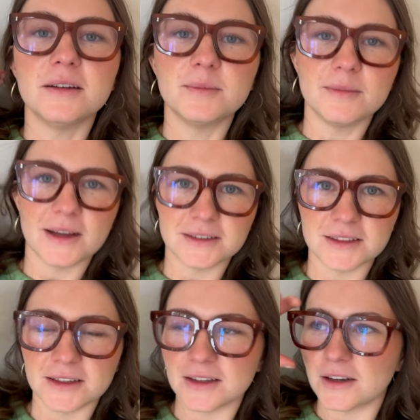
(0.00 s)
Matt's
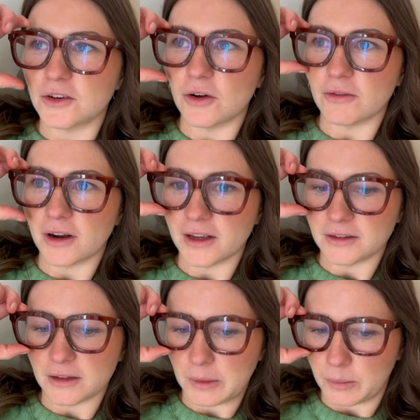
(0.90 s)
not very
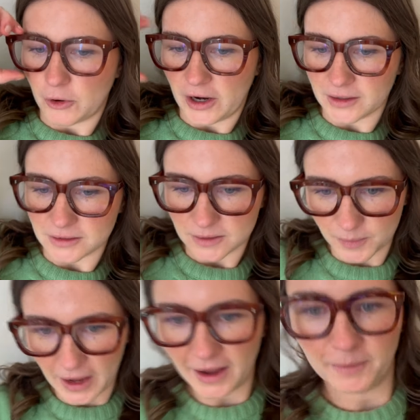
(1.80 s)
easily impressed,
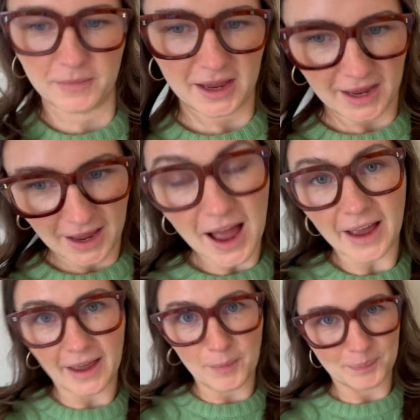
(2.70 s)
but I
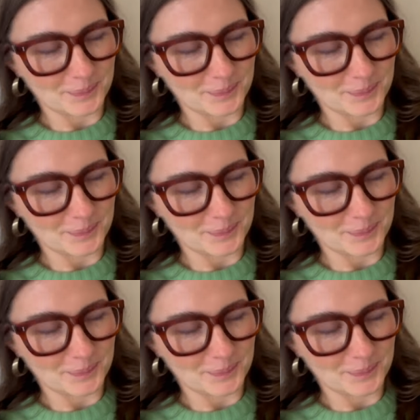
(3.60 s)
am.